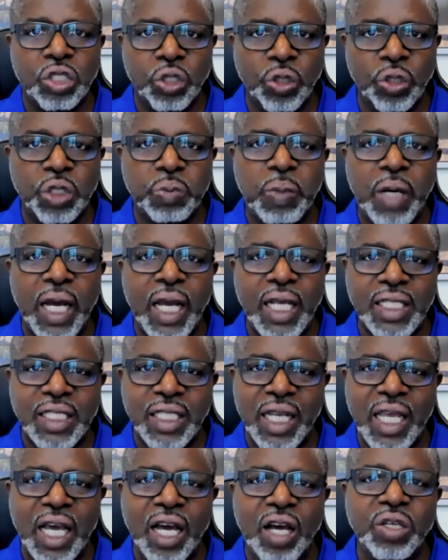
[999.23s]
bias and
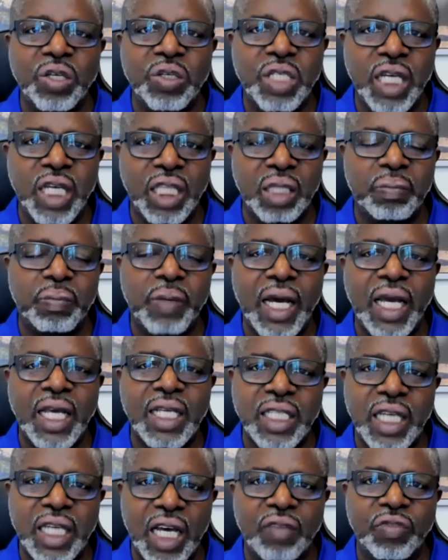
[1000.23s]
how you take the bias
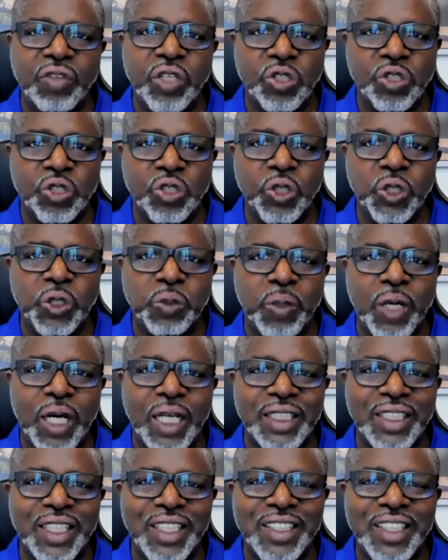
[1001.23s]
out of your search
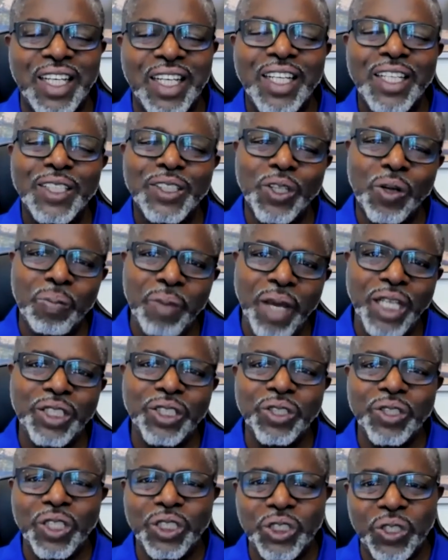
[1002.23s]
process. So make sure
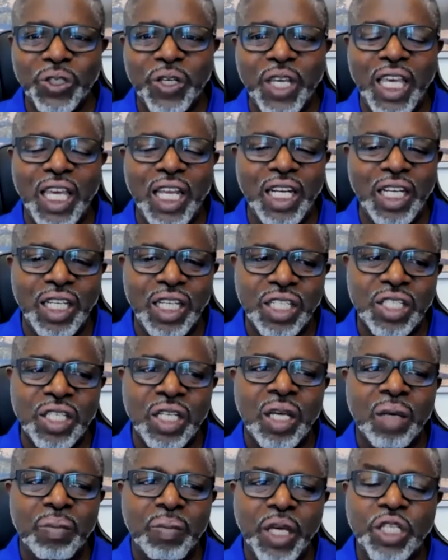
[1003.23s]
that your candidates,
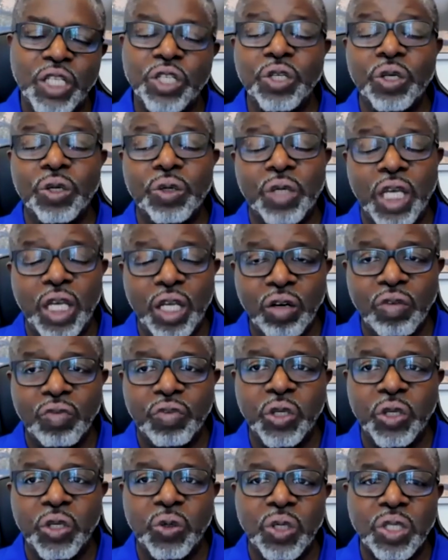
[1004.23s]
make sure your
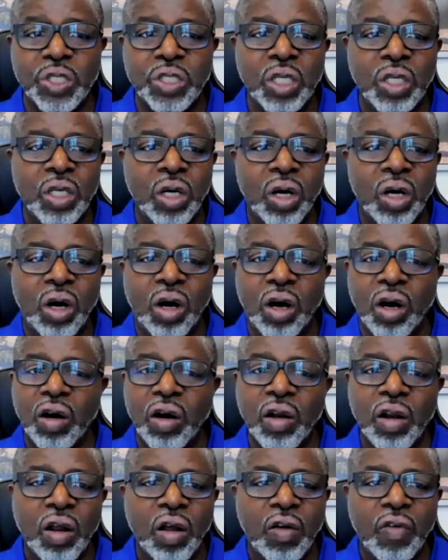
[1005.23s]
interviewers are
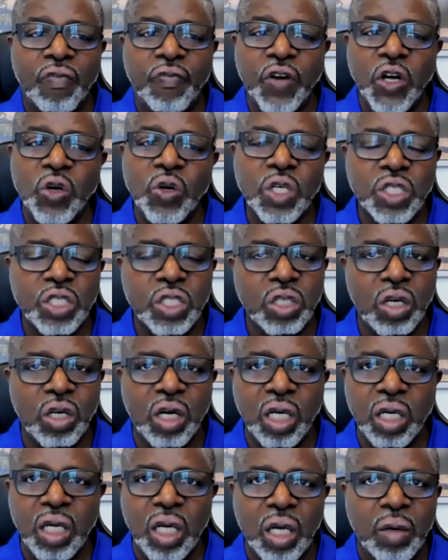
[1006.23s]
focused
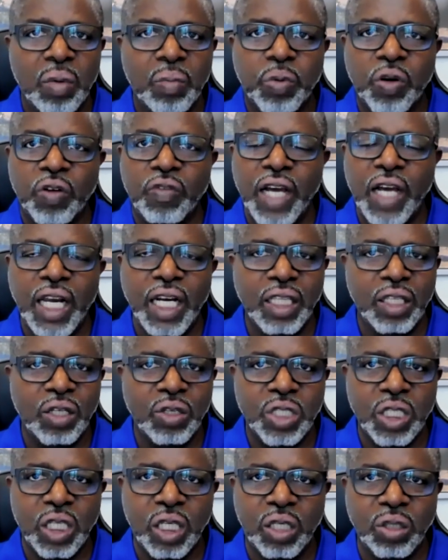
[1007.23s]
on providing those
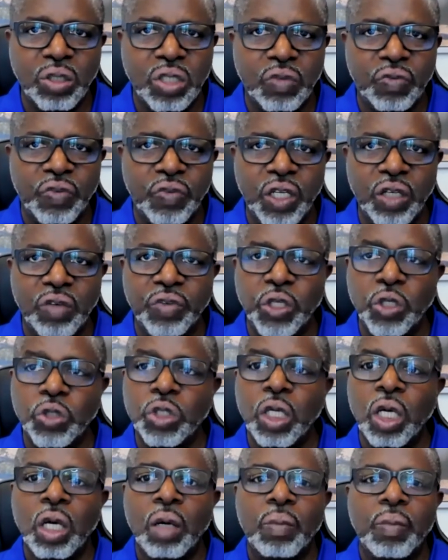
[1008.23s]
inclusive interviews.
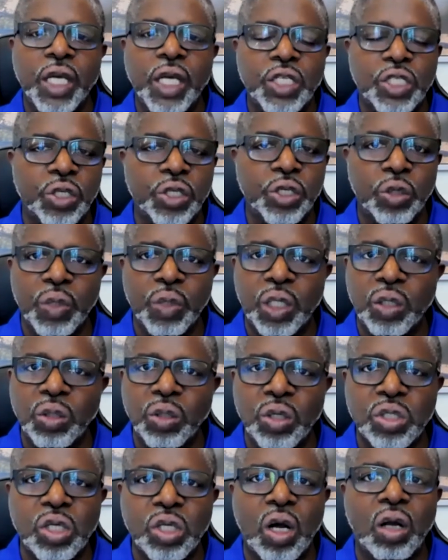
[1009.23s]
Make sure your
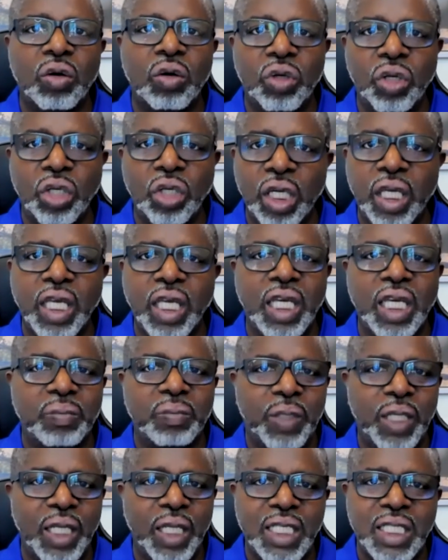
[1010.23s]
recruiters are looking in
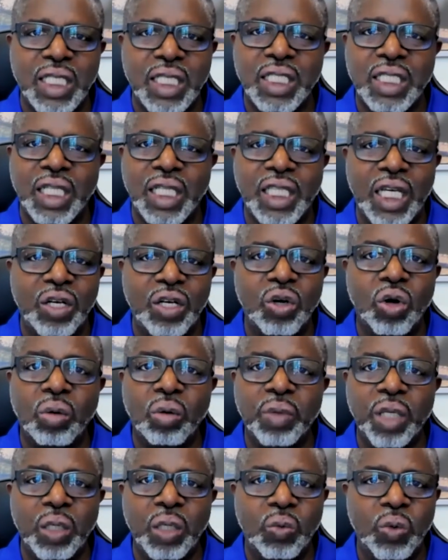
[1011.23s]
places that they
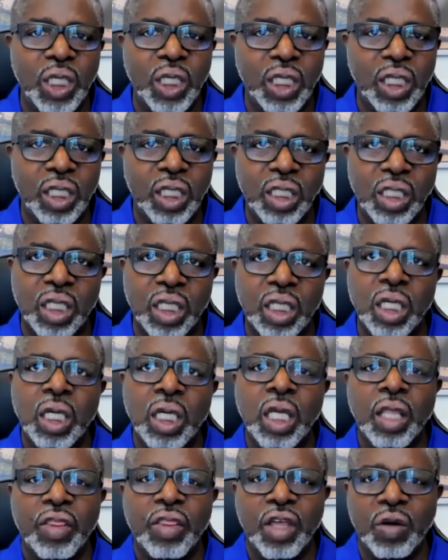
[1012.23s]
normally wouldn't look.
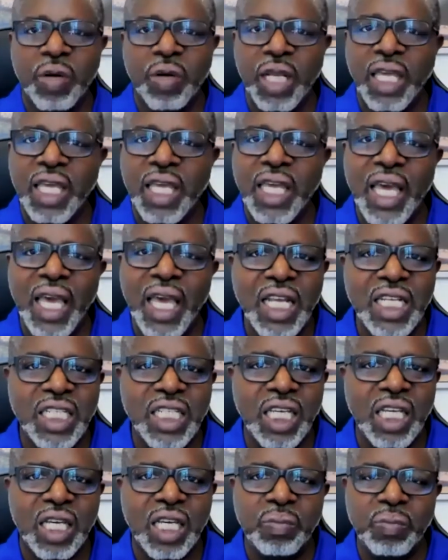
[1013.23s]
They're engaging
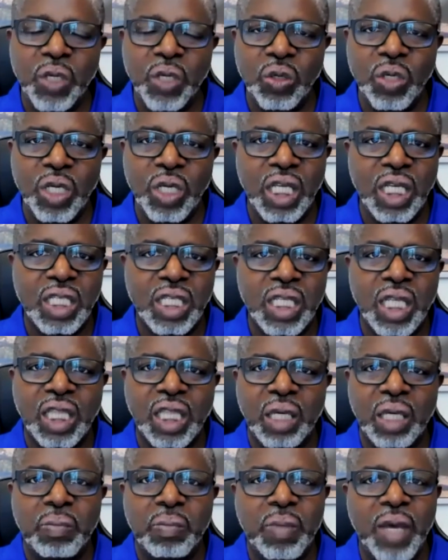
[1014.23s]
communities that they
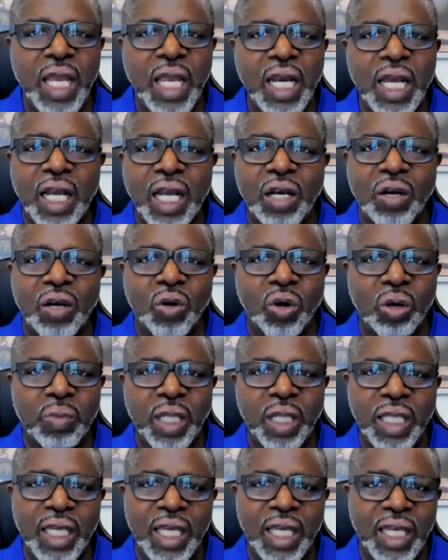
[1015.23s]
may not
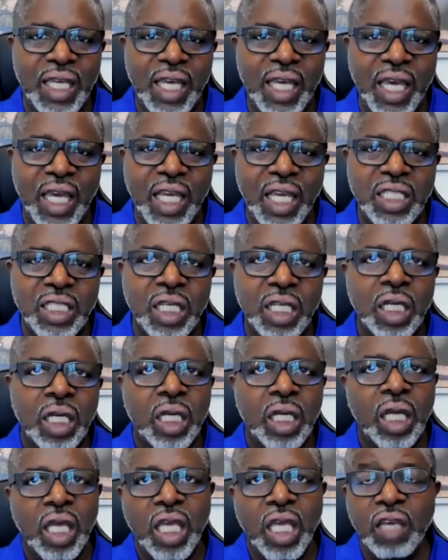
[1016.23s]
normally engage.
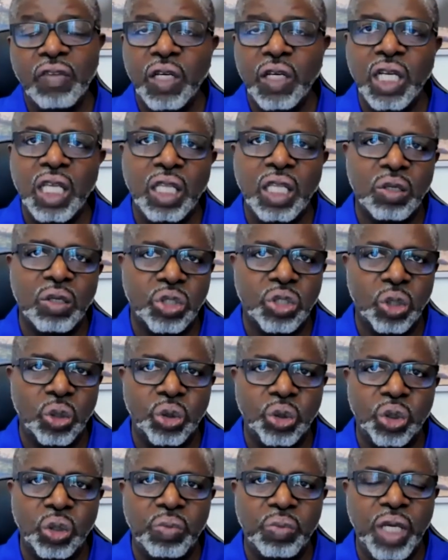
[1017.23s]
Even in their social
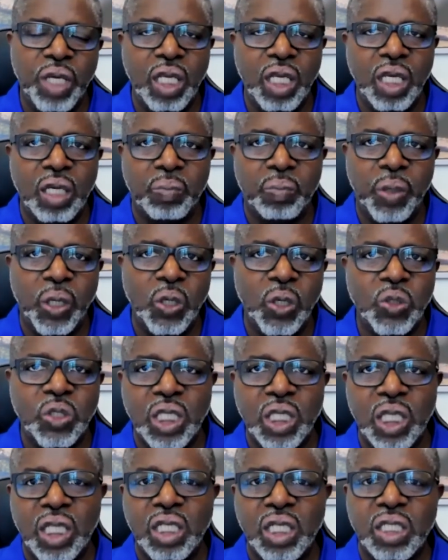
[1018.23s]
media posts, in
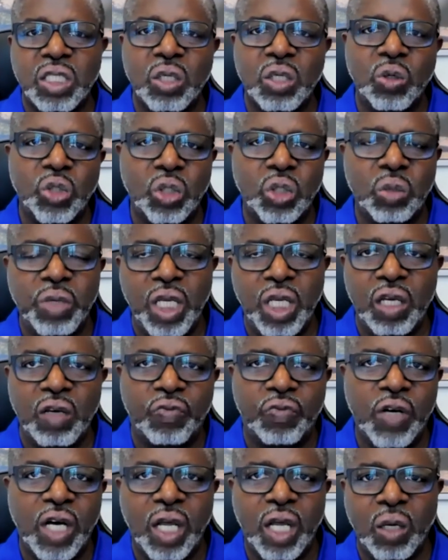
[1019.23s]
their social media
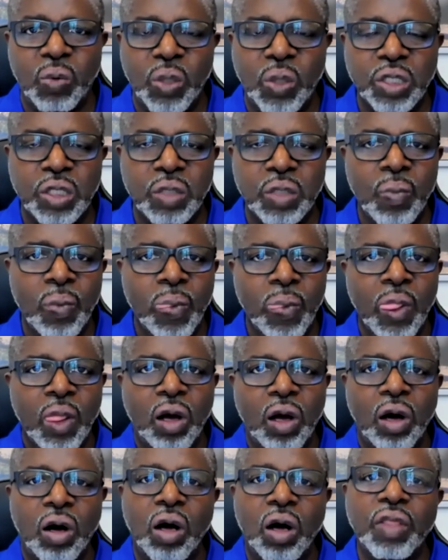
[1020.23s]
followers,
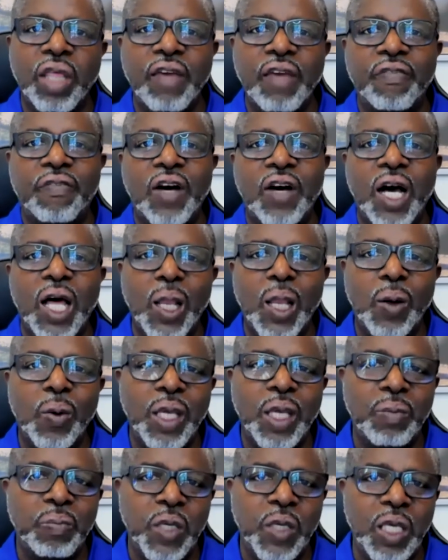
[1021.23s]
are they following
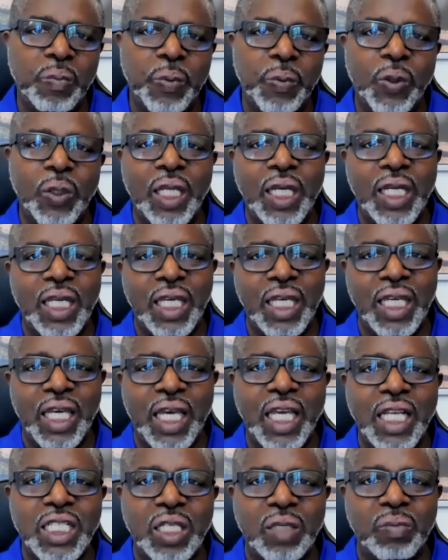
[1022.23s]
people and
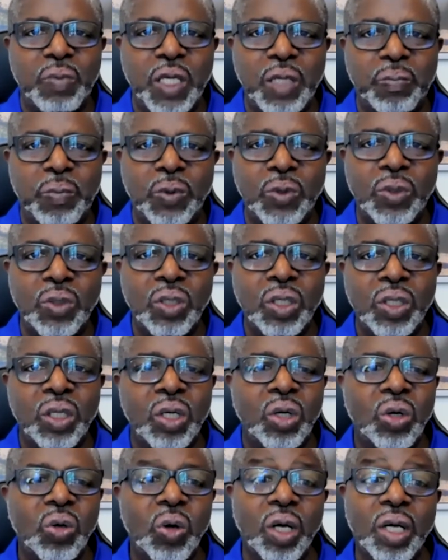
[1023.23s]
engaging people
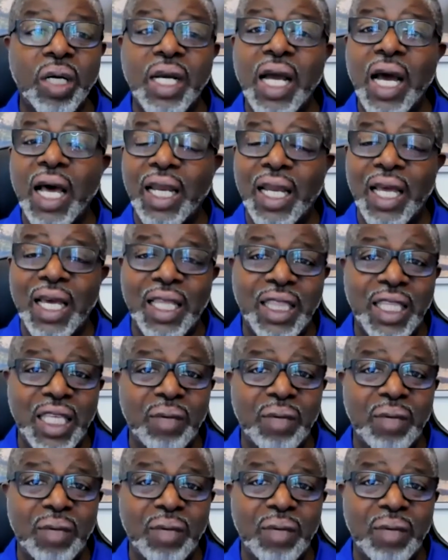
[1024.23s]
who are not like them,